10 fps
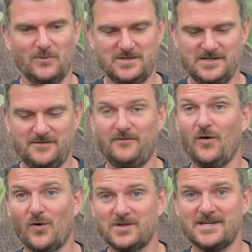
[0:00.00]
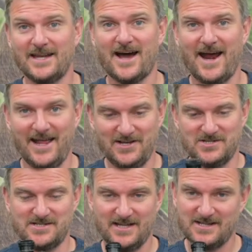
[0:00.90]
which is 49
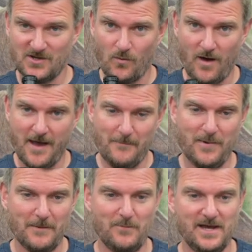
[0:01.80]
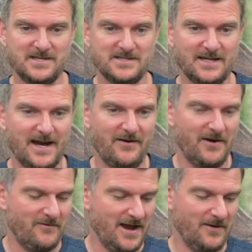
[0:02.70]
inches, and that's quite a big beast to carry
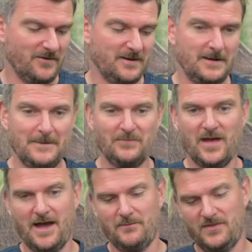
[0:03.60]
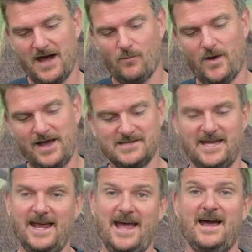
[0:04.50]
around. Um, that weighs
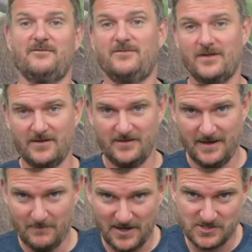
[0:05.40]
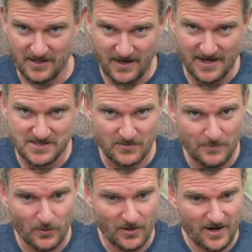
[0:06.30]
in out for the metric guys
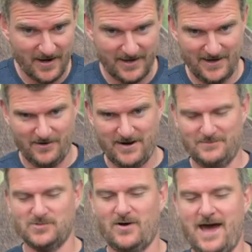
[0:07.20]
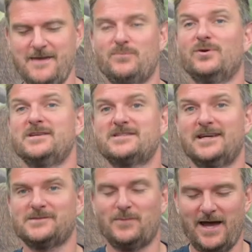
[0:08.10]
3.9 kilograms or
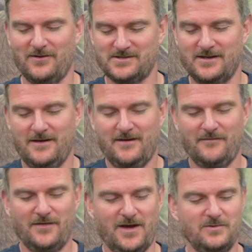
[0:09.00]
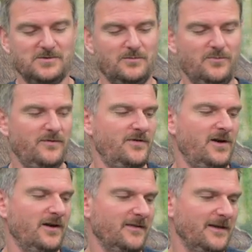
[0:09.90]
8.6 pounds for those
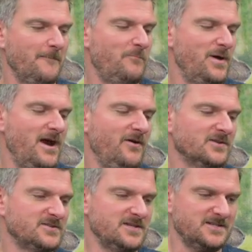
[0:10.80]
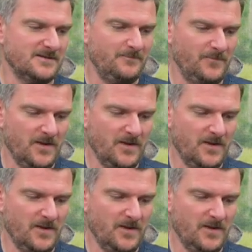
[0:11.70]
preferring the imperial system.